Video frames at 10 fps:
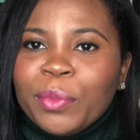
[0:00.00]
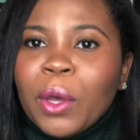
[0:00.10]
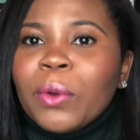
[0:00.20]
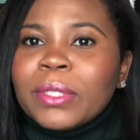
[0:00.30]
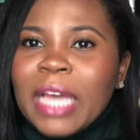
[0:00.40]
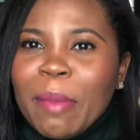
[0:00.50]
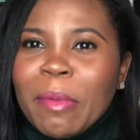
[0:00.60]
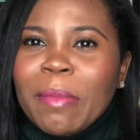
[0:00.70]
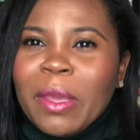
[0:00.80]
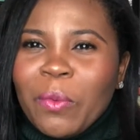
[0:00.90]
those type
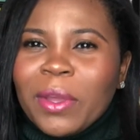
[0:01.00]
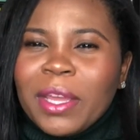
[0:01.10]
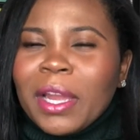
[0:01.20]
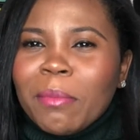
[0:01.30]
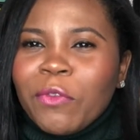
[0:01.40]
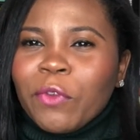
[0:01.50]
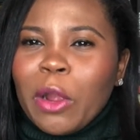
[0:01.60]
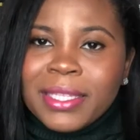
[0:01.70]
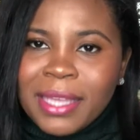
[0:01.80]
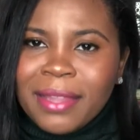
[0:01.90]
of men, where they're coming
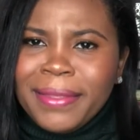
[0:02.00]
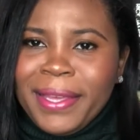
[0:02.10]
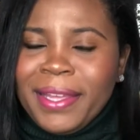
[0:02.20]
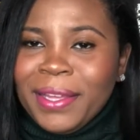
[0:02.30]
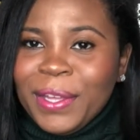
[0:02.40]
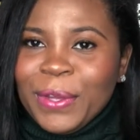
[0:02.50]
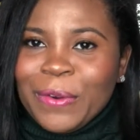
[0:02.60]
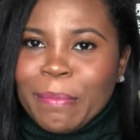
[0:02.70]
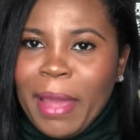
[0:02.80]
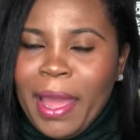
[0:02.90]
from. Is ethic a good
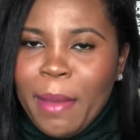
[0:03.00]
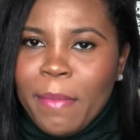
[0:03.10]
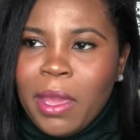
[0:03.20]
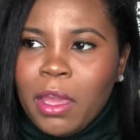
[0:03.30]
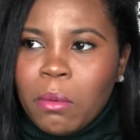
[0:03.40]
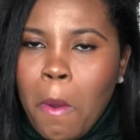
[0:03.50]
or bad man?